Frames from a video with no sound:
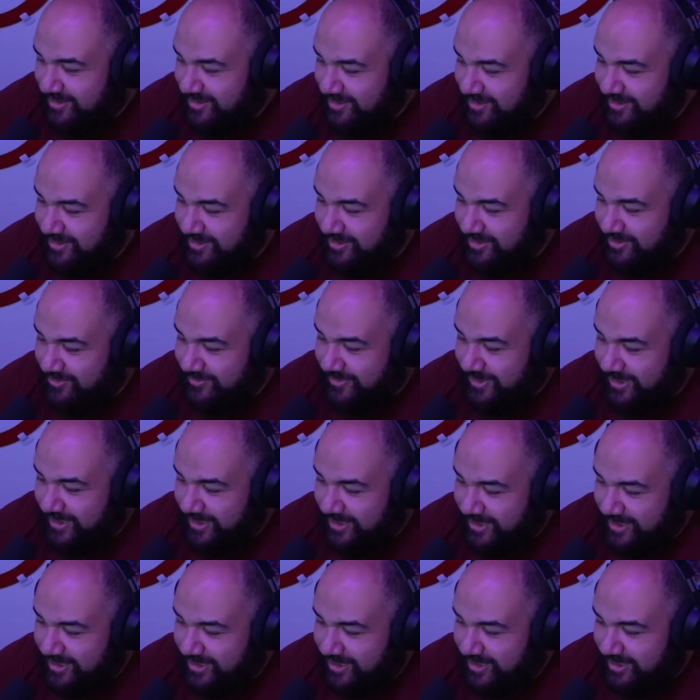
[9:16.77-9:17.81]
oh my
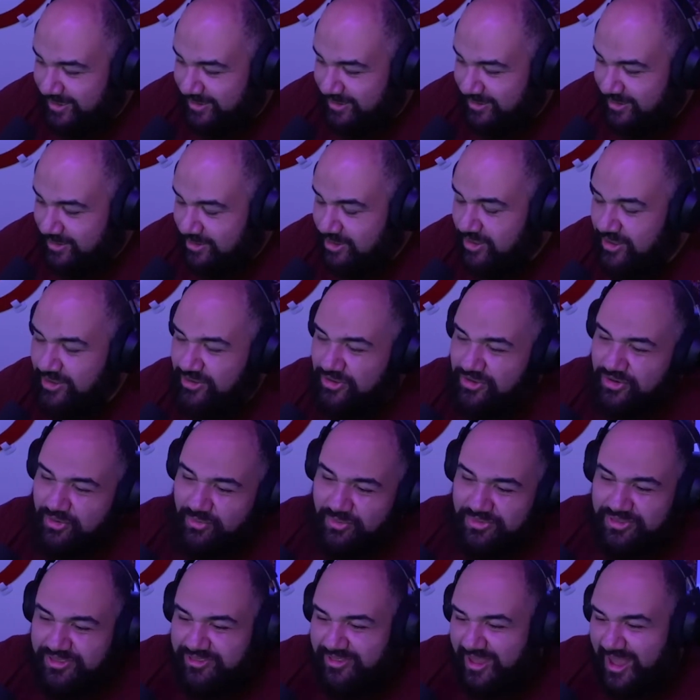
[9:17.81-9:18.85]
god. You know
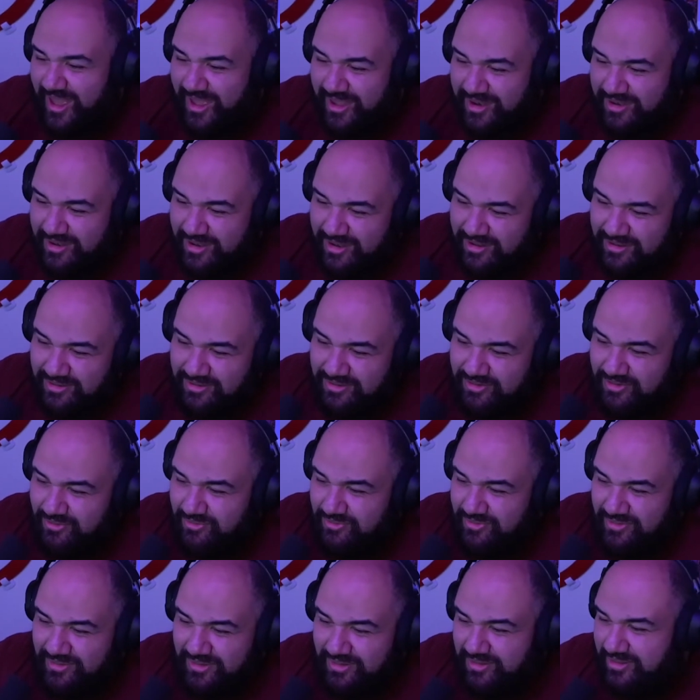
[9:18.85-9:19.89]
what's sad? You
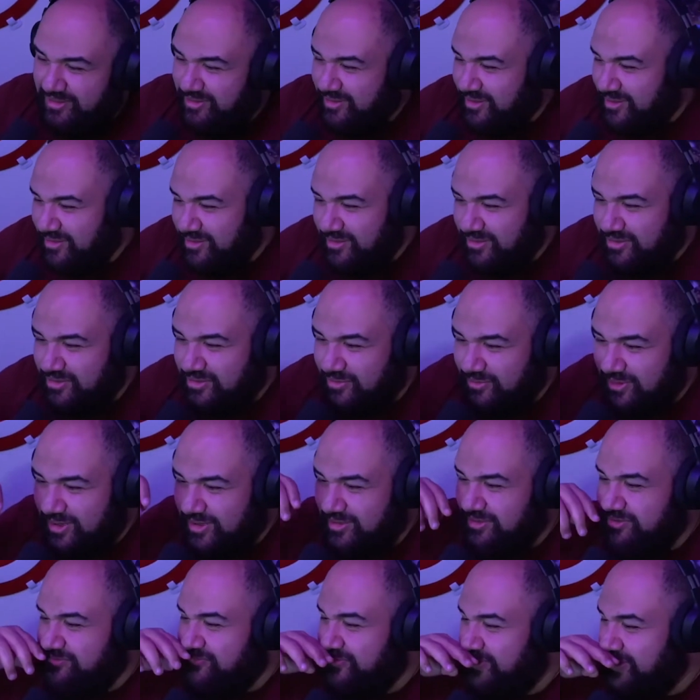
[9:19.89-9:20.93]
know what you know what
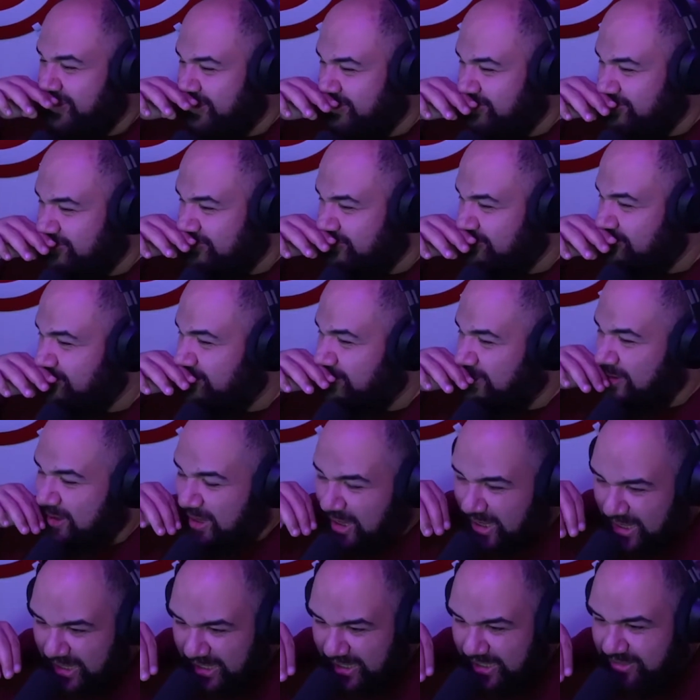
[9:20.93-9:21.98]
I just realized too?
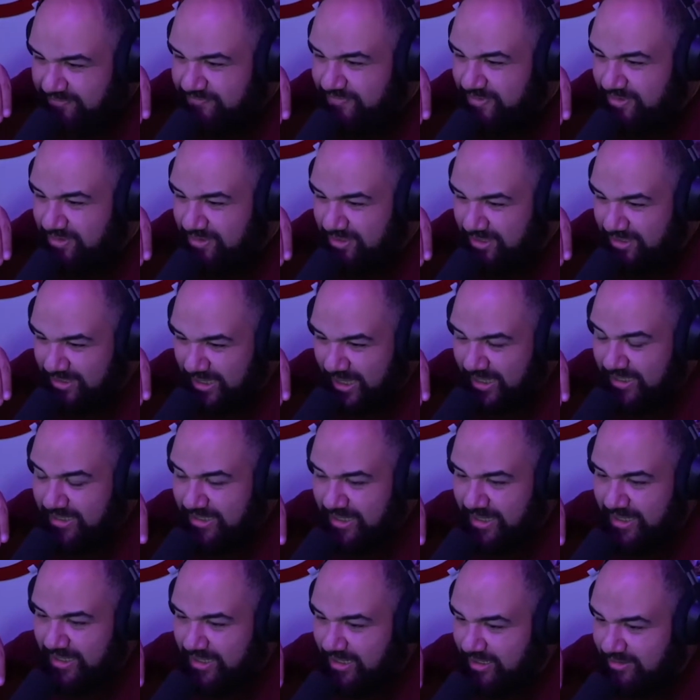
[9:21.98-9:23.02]
Even the
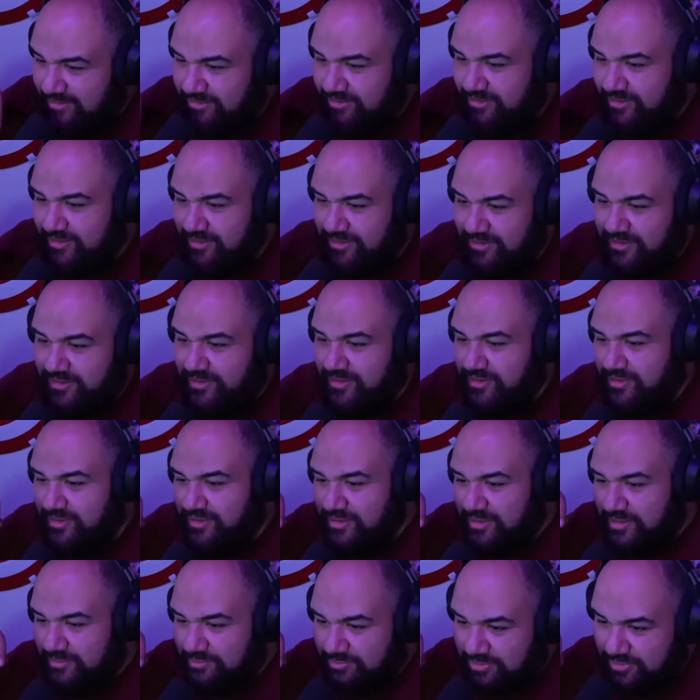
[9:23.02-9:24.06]
98 Godzilla
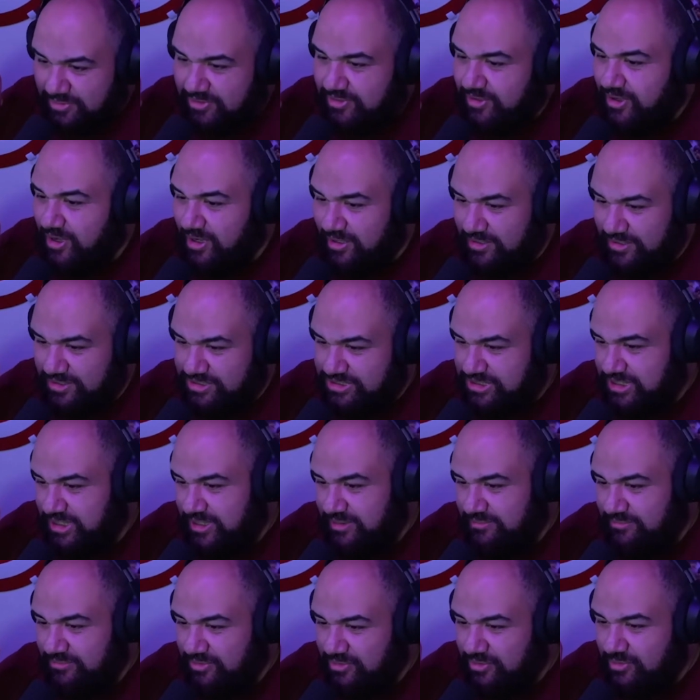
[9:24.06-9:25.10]
puts Kong to
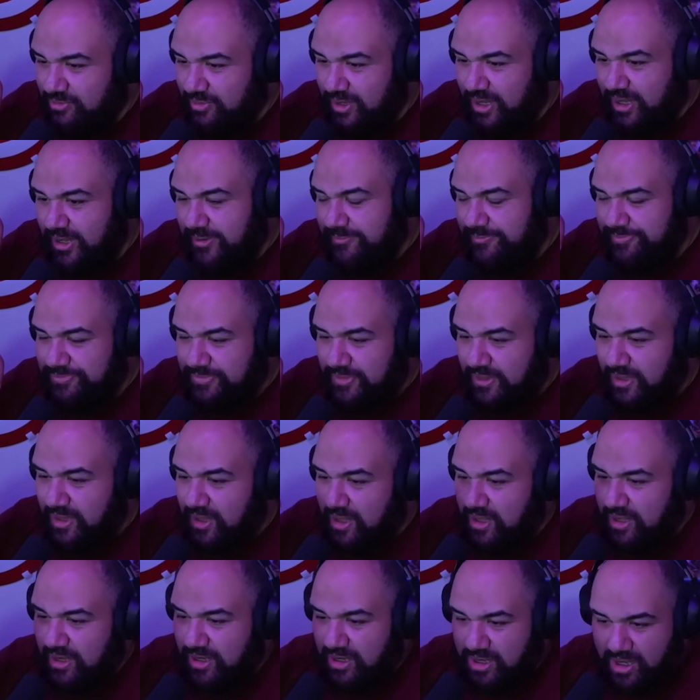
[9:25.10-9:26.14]
shame. You know why?
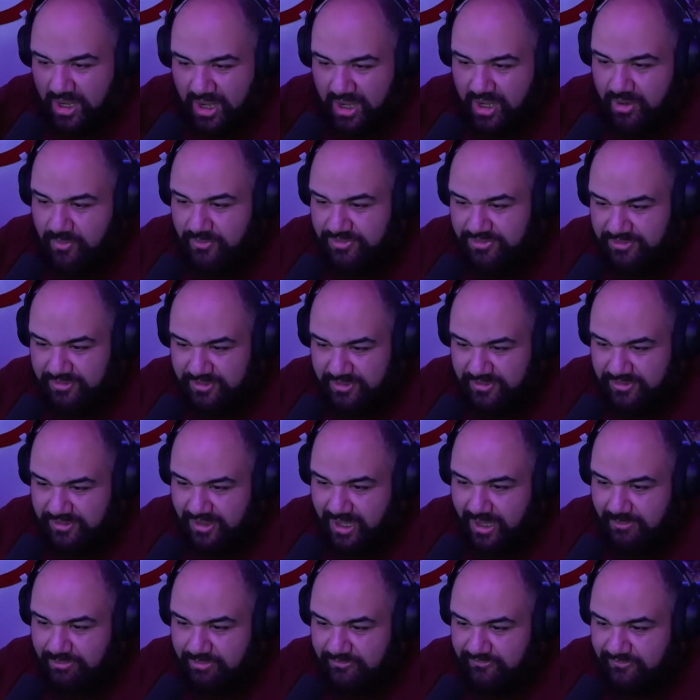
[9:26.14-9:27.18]
Kong was in the
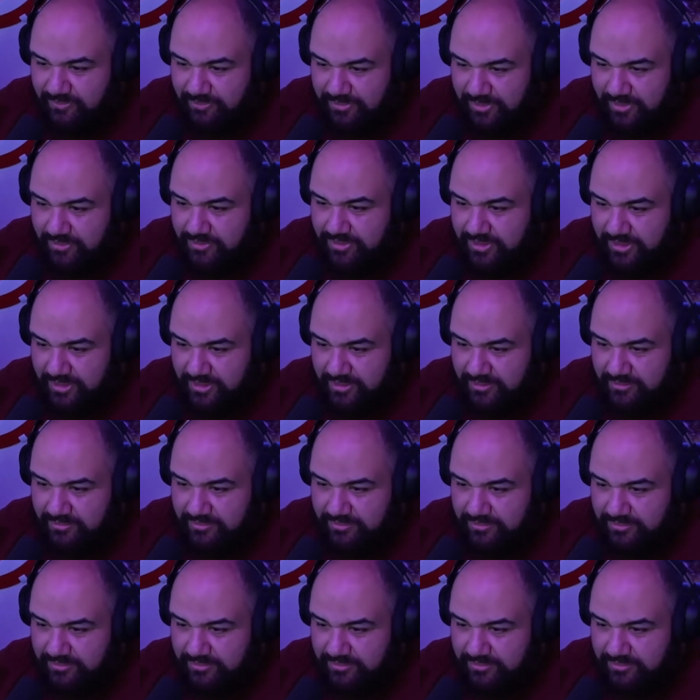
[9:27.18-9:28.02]
top of a building.